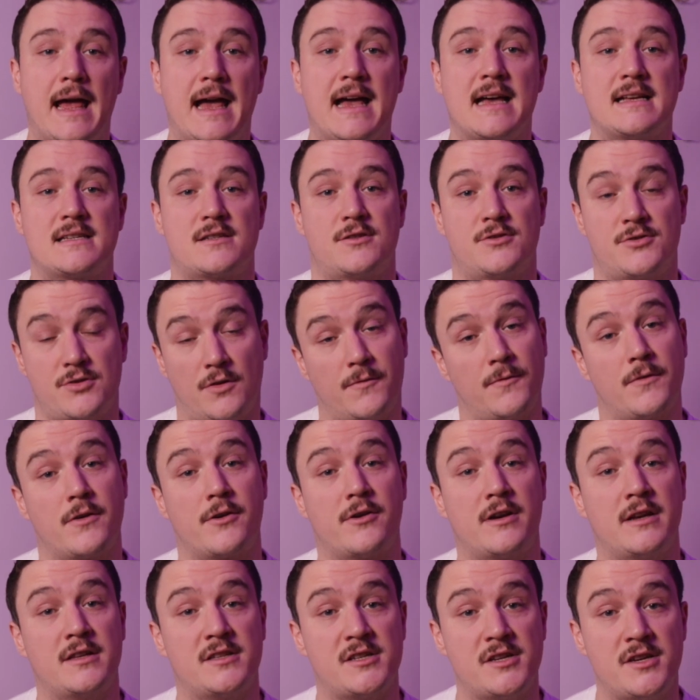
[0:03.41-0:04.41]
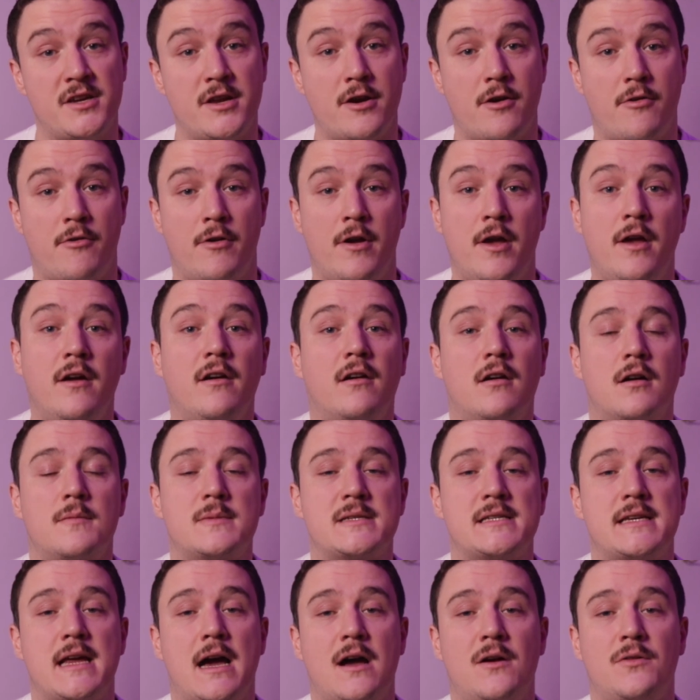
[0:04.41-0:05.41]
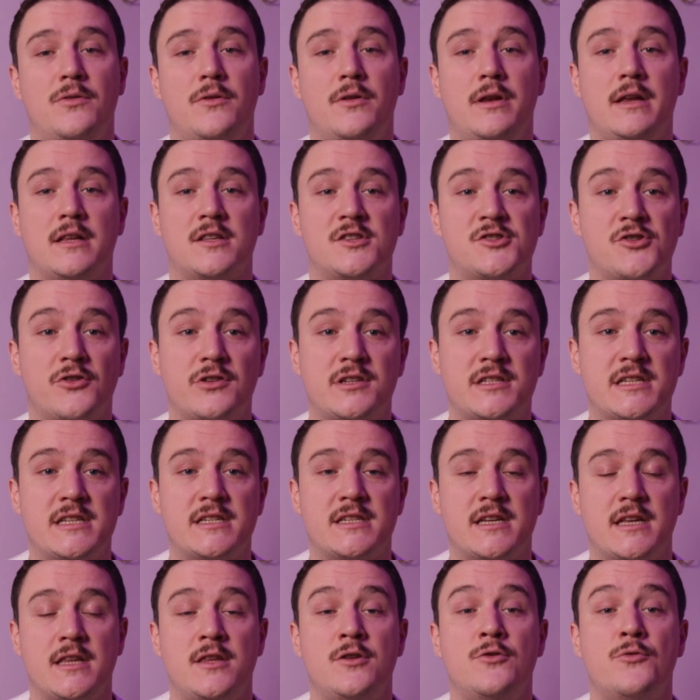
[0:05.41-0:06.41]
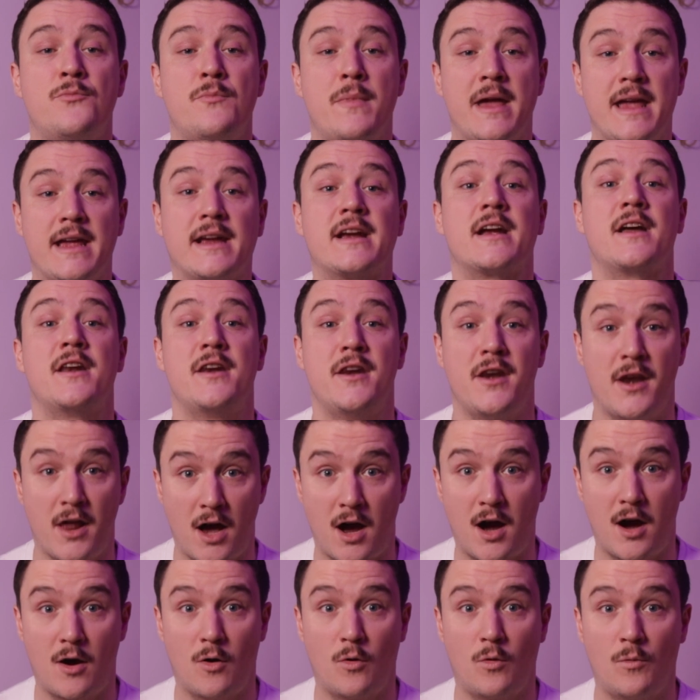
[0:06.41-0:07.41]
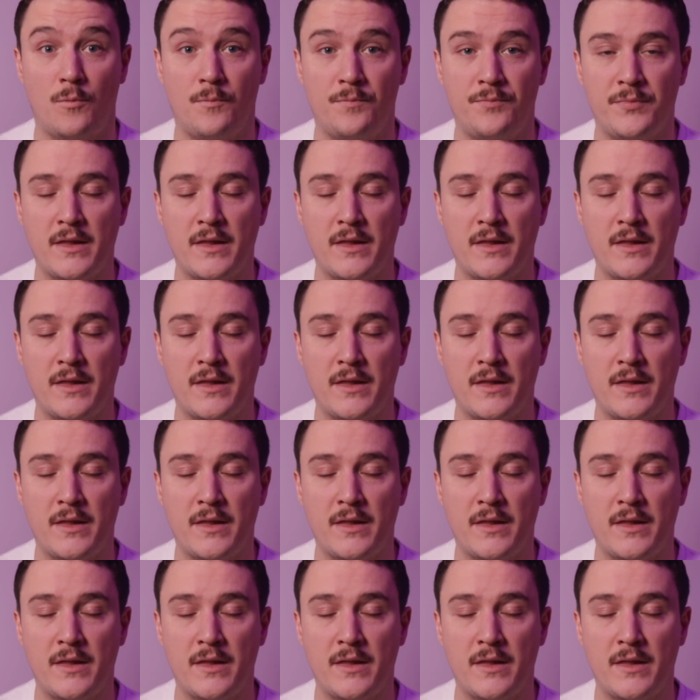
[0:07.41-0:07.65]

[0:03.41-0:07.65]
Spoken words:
as a software engineer comes down to the choices you make now.